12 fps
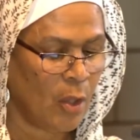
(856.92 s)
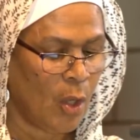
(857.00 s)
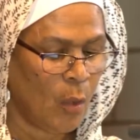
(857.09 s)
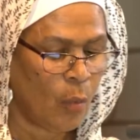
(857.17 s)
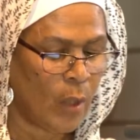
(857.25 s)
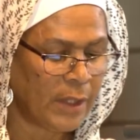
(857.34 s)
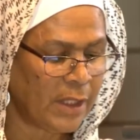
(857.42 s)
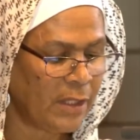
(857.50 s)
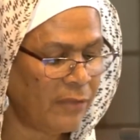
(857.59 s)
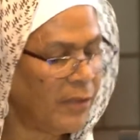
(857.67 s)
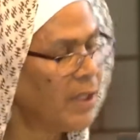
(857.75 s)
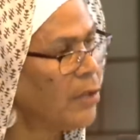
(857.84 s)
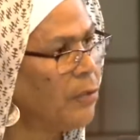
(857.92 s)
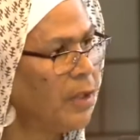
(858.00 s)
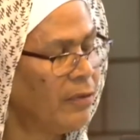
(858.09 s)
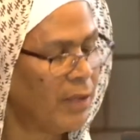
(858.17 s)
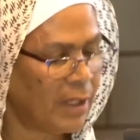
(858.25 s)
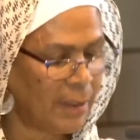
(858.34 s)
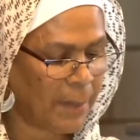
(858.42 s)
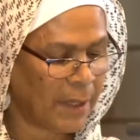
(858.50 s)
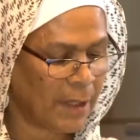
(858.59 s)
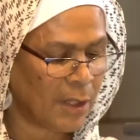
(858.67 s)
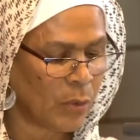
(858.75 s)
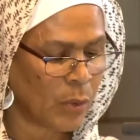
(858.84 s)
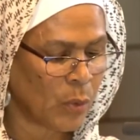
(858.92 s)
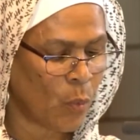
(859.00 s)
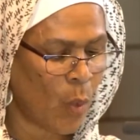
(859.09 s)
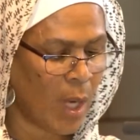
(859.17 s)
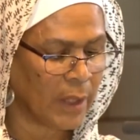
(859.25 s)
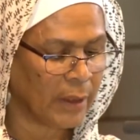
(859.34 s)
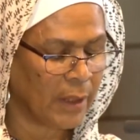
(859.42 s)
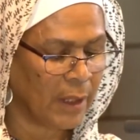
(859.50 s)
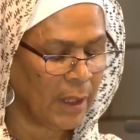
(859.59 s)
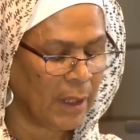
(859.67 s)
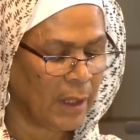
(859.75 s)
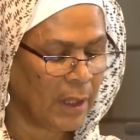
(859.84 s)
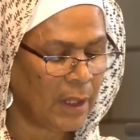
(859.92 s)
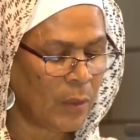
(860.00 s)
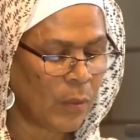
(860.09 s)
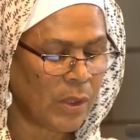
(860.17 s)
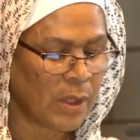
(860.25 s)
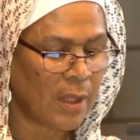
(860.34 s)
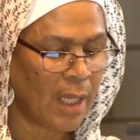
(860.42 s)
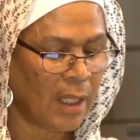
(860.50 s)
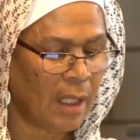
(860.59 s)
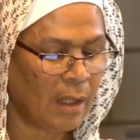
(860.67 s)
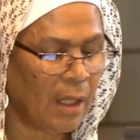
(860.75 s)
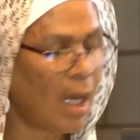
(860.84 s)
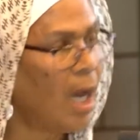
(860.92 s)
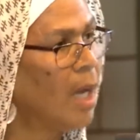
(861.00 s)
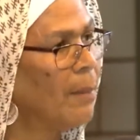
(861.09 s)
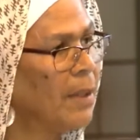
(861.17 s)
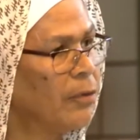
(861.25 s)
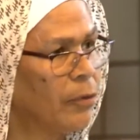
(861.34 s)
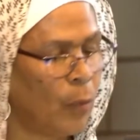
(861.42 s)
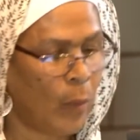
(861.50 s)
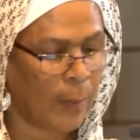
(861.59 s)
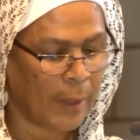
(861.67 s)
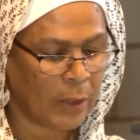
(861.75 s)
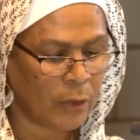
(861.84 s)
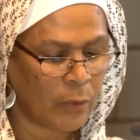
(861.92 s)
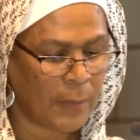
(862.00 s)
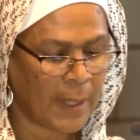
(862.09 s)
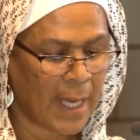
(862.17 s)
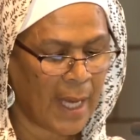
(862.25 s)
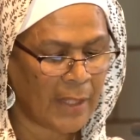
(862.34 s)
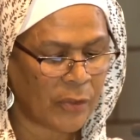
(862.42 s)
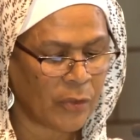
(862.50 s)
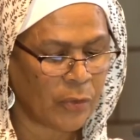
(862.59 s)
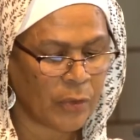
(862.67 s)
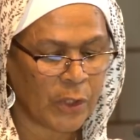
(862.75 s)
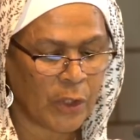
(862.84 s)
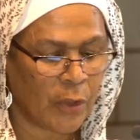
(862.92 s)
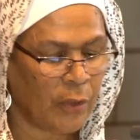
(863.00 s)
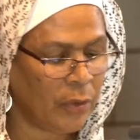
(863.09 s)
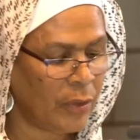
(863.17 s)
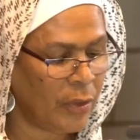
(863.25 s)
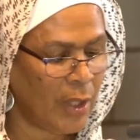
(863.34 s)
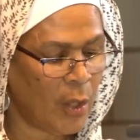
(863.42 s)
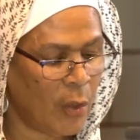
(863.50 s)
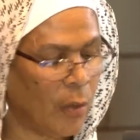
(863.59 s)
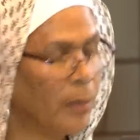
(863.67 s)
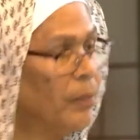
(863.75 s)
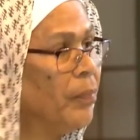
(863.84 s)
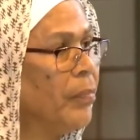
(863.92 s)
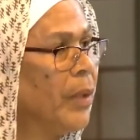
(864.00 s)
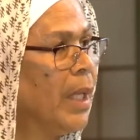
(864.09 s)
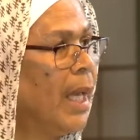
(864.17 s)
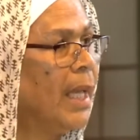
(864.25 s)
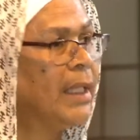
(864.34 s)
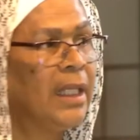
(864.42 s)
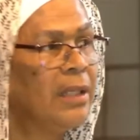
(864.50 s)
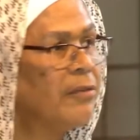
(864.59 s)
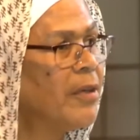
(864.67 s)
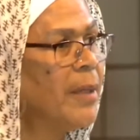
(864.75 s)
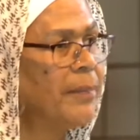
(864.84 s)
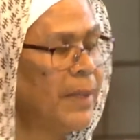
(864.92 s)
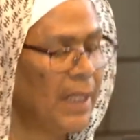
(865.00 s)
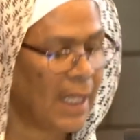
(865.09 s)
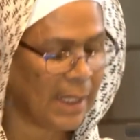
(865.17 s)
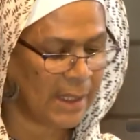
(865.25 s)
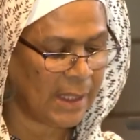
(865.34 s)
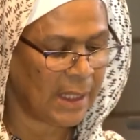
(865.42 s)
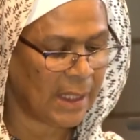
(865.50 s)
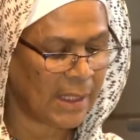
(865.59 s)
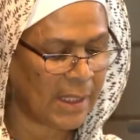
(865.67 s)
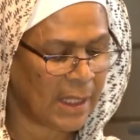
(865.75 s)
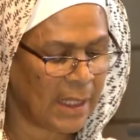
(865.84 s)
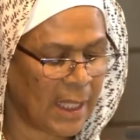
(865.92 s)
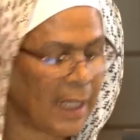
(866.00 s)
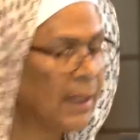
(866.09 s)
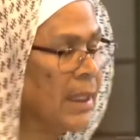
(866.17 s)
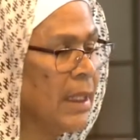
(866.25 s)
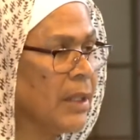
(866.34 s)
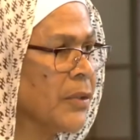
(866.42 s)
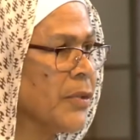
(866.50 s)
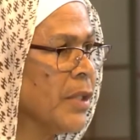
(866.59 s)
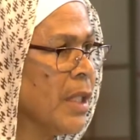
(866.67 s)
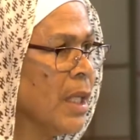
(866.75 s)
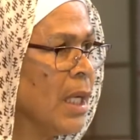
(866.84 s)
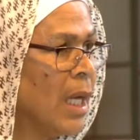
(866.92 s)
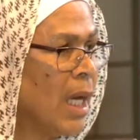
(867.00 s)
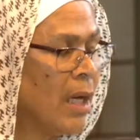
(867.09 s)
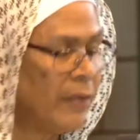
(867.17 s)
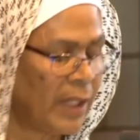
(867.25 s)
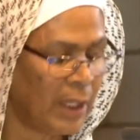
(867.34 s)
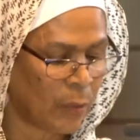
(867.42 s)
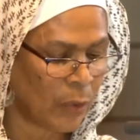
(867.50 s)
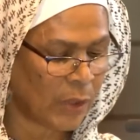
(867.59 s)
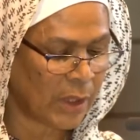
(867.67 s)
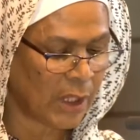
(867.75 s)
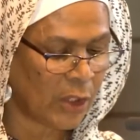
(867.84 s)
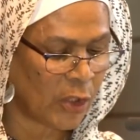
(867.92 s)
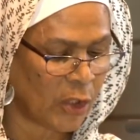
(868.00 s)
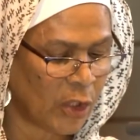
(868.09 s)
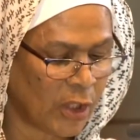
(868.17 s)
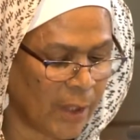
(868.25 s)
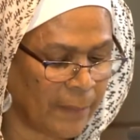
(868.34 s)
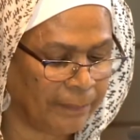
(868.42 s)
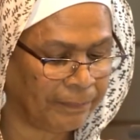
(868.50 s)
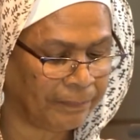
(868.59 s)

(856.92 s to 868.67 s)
Once the victory of independence was won, it was not uncommon for women to be asked to return to the home and give up the ideas and the ideals of equal citizenship.